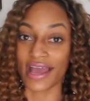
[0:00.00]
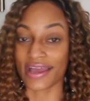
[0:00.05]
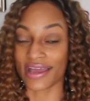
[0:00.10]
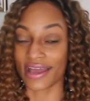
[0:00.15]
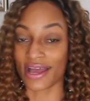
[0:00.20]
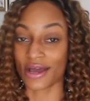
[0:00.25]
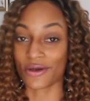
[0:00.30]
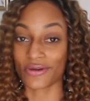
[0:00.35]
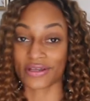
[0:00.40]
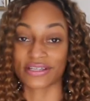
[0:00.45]

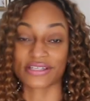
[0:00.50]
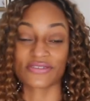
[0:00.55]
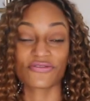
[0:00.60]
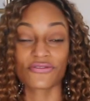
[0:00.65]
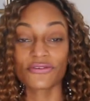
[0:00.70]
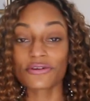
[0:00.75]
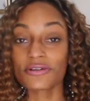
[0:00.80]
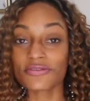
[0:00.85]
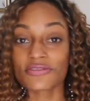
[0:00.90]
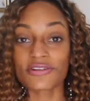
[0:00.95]
and it's
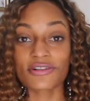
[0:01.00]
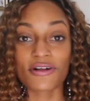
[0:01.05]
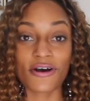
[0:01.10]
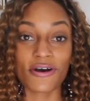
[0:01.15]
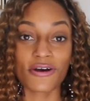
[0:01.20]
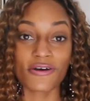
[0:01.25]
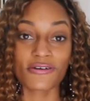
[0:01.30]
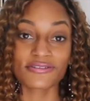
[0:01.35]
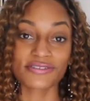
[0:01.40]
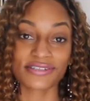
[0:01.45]
full of
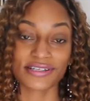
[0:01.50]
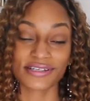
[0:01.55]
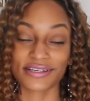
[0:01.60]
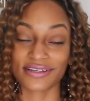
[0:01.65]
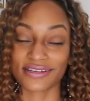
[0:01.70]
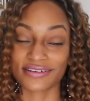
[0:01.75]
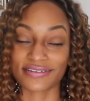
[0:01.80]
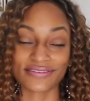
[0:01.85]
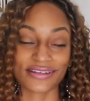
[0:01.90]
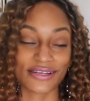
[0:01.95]
clothes, and
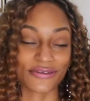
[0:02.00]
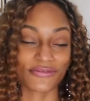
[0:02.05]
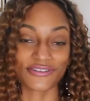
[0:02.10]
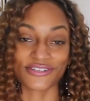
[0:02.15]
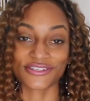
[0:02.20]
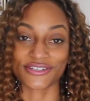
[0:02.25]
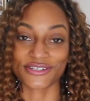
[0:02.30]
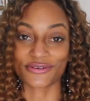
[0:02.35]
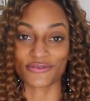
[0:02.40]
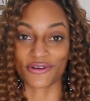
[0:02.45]

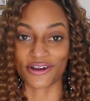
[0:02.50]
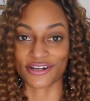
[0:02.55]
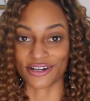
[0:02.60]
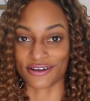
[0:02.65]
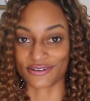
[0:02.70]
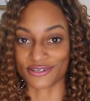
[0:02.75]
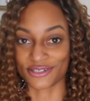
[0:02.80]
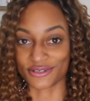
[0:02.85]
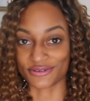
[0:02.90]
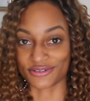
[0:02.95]
it worked
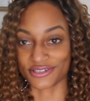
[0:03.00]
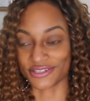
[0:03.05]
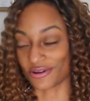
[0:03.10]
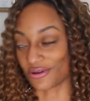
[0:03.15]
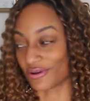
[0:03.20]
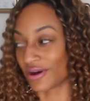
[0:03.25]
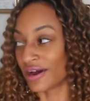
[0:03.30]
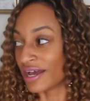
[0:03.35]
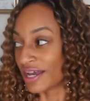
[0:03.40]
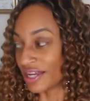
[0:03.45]
out too.
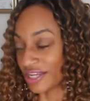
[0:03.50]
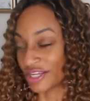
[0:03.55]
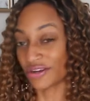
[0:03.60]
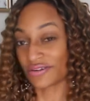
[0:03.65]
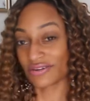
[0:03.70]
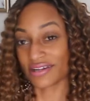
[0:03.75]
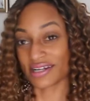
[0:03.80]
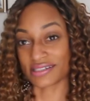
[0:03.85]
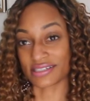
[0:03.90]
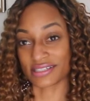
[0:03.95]
So you
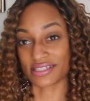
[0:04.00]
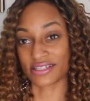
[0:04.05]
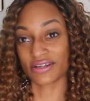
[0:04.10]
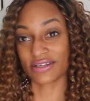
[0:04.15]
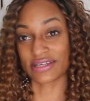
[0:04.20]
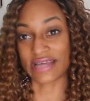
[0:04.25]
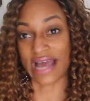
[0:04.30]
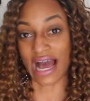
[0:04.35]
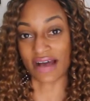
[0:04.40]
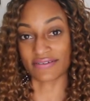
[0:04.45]
don't
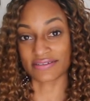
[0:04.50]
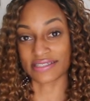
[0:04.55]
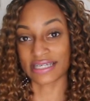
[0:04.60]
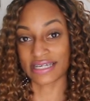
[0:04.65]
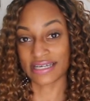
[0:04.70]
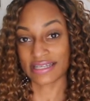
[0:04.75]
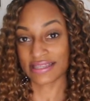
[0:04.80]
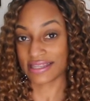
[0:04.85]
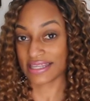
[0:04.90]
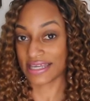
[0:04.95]
necessarily have to
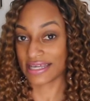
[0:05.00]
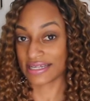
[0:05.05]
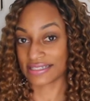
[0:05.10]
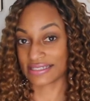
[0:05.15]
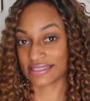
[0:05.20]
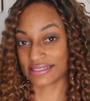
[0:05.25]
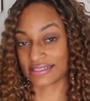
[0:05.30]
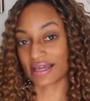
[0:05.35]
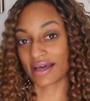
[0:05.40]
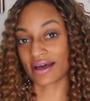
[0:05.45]
get
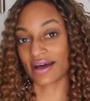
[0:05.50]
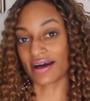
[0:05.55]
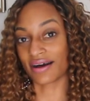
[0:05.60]
this